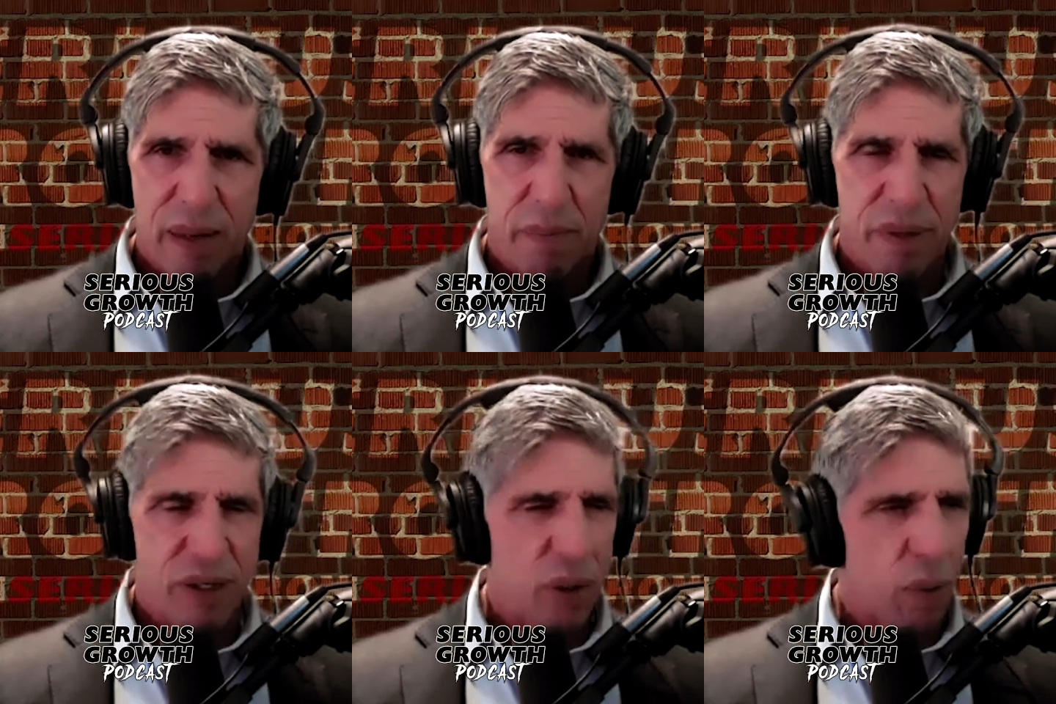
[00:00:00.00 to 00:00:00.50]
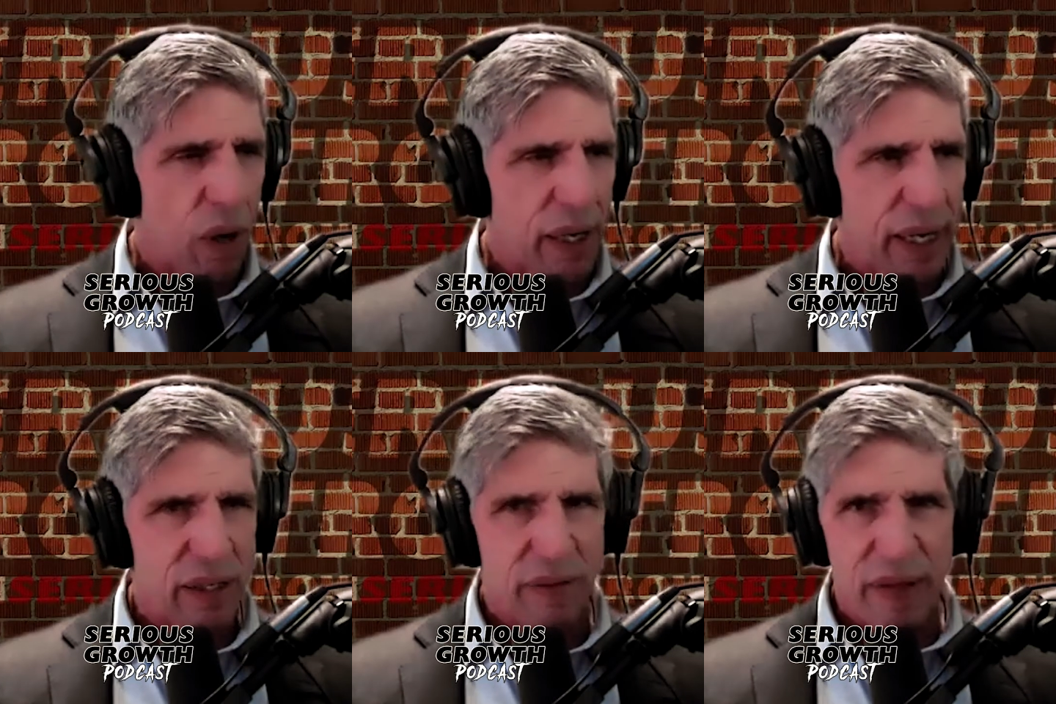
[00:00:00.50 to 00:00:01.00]
but to walk
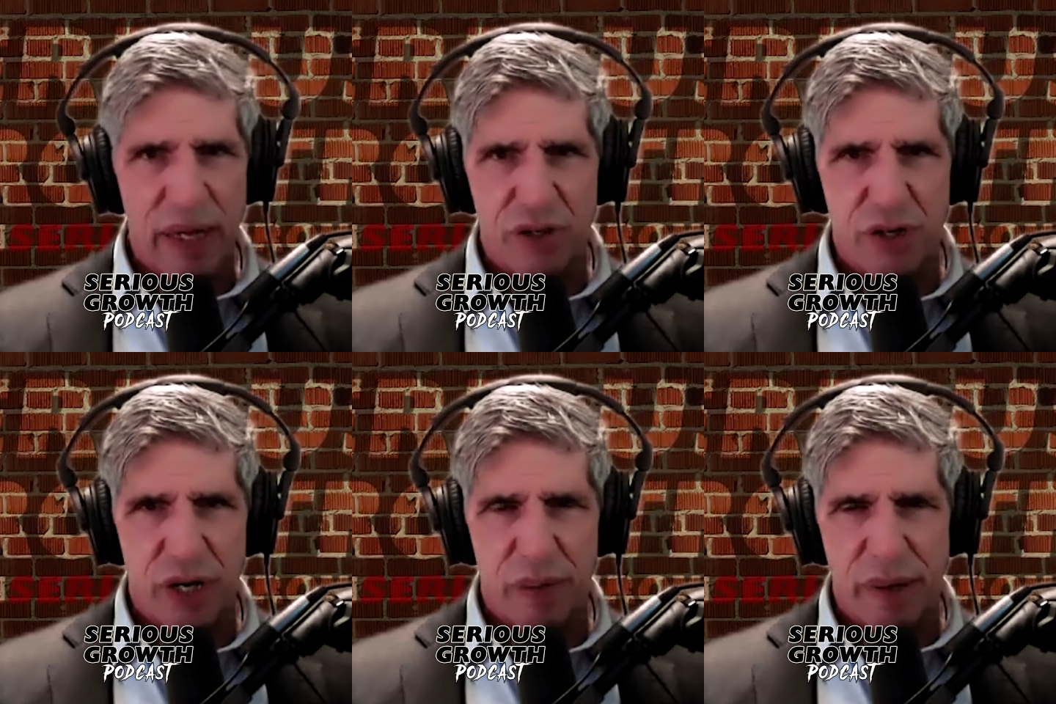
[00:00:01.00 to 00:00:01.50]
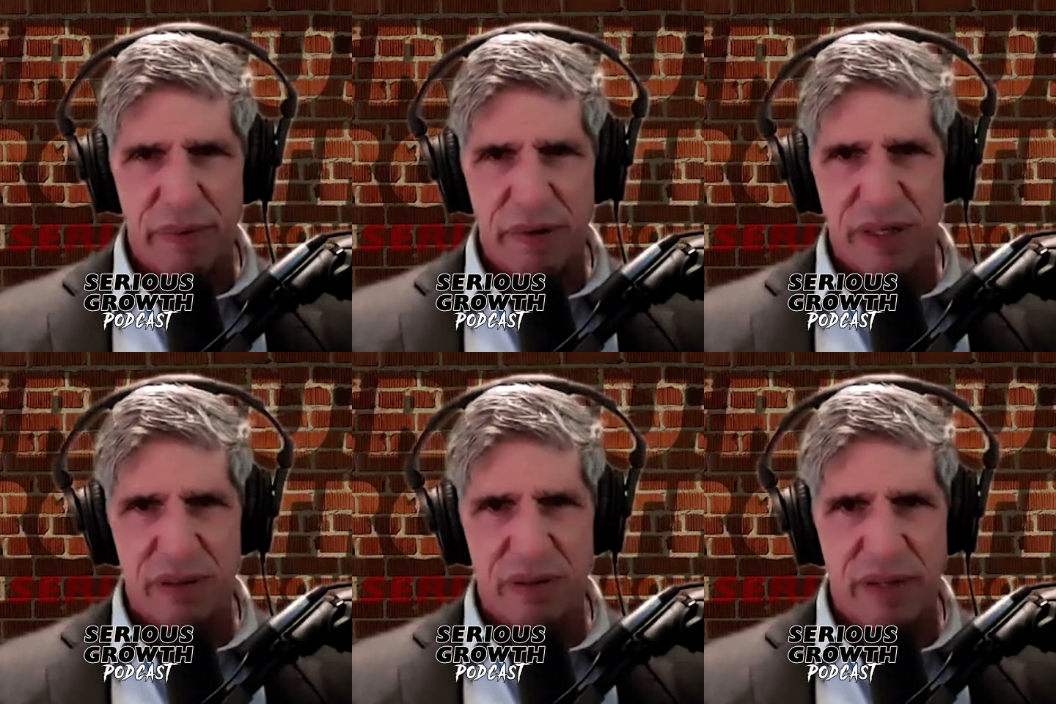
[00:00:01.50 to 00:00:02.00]
into that gym every
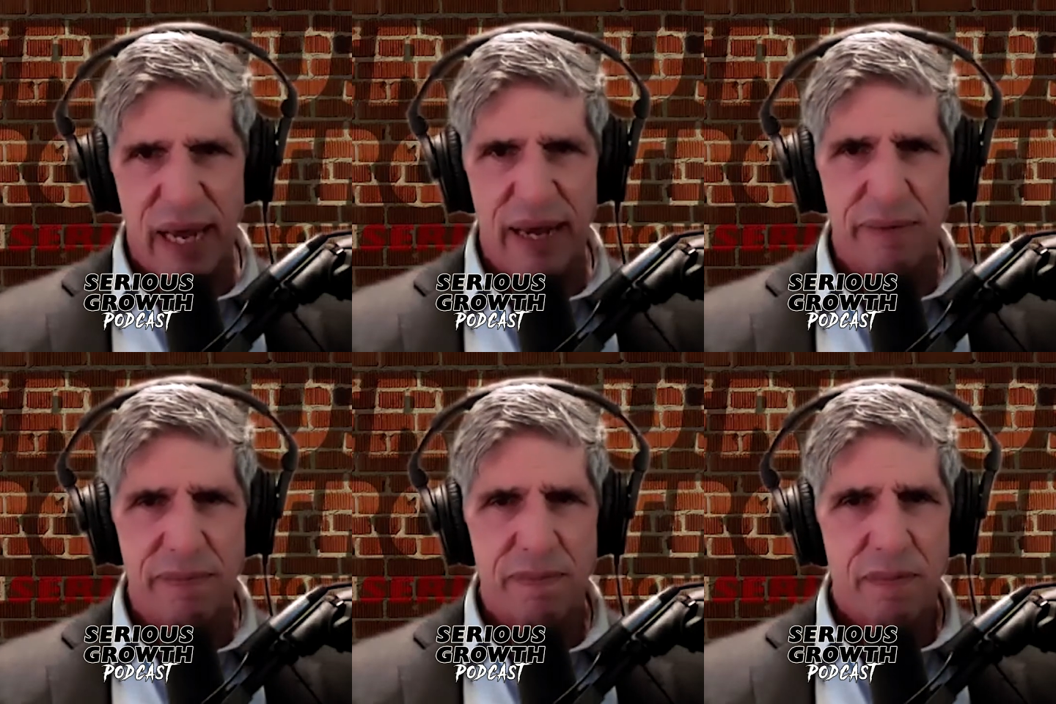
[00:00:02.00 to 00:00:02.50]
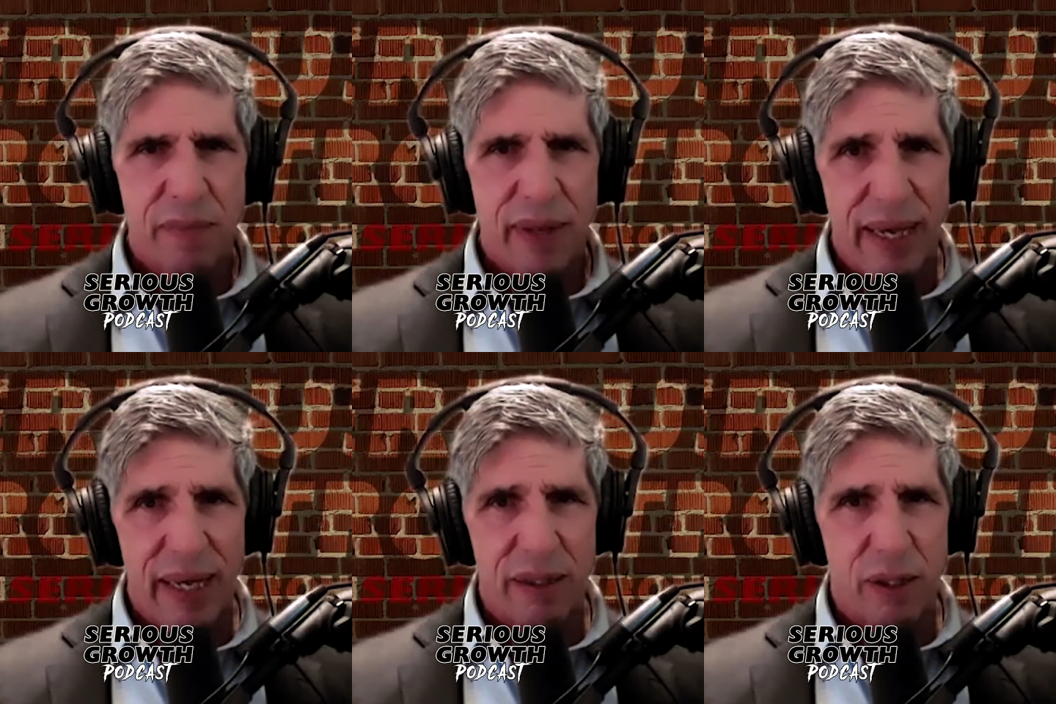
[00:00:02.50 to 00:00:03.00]
single day
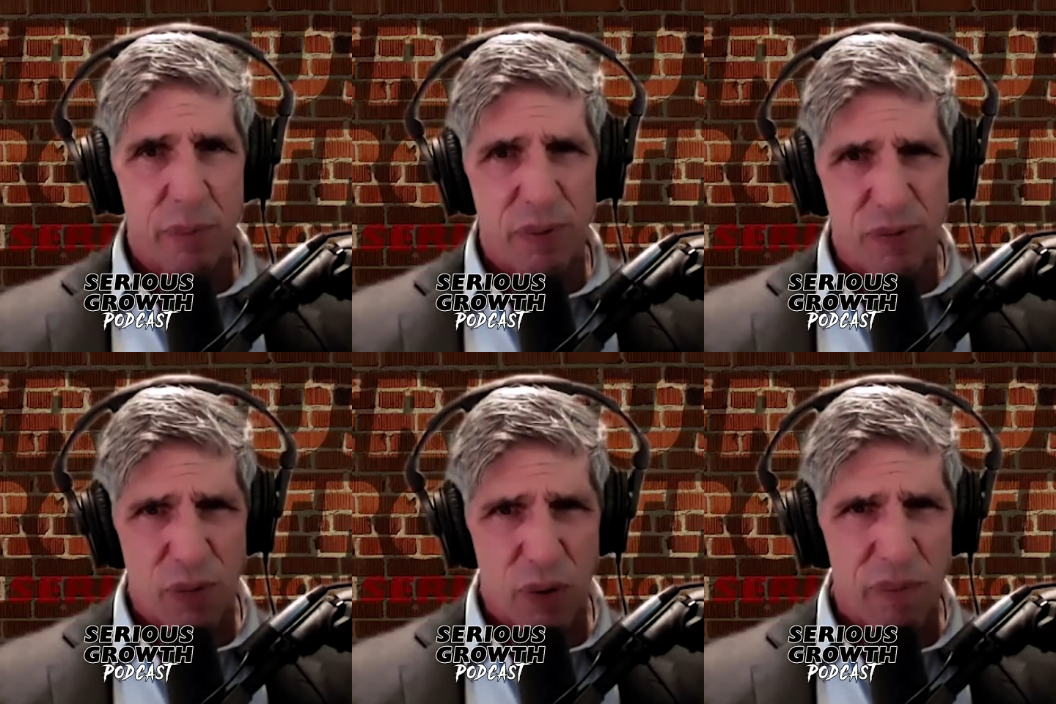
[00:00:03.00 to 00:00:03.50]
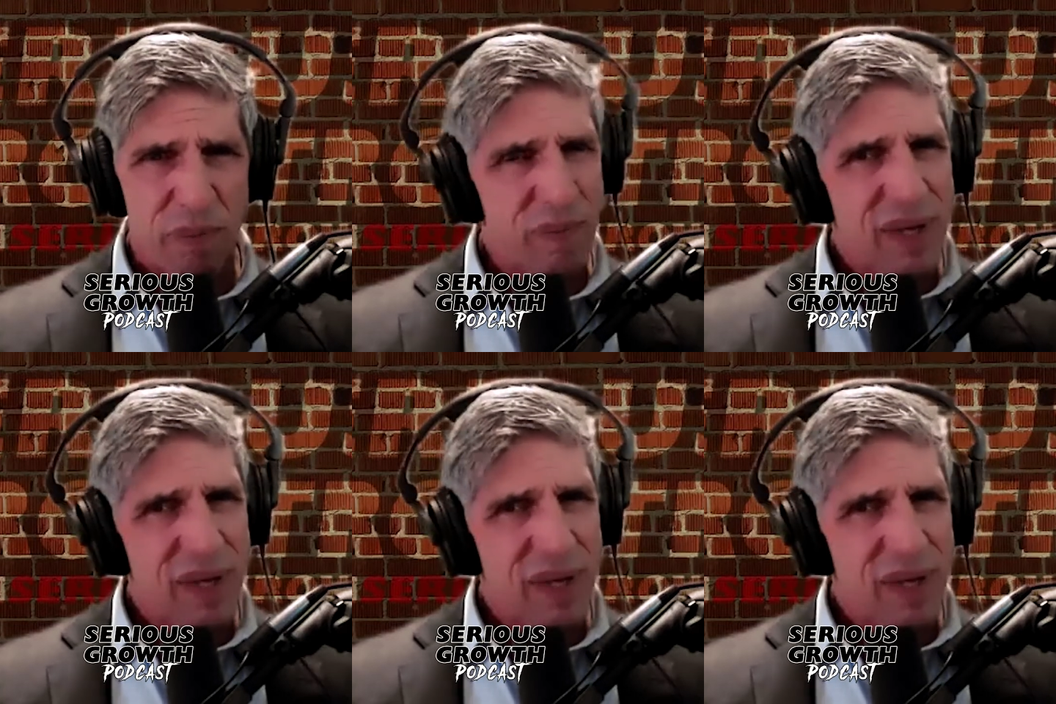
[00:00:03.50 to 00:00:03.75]
and to perform,